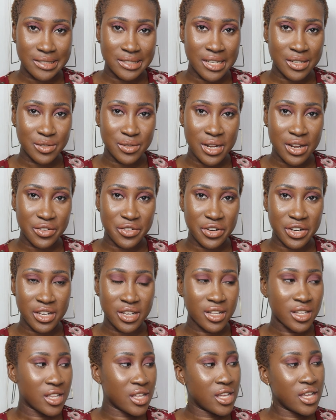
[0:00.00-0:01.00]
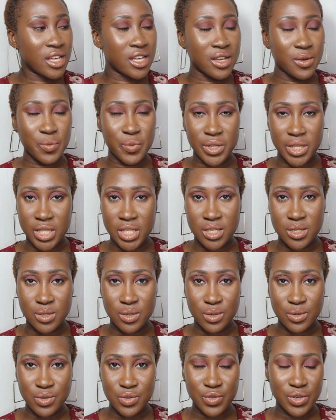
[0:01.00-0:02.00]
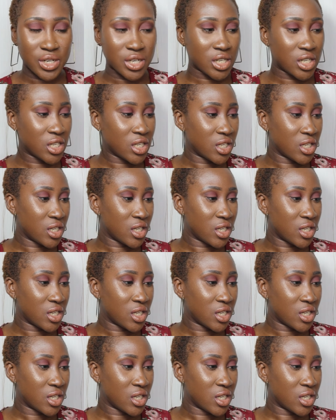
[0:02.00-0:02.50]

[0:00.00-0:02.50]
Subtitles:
I don't agree with this sunscreen.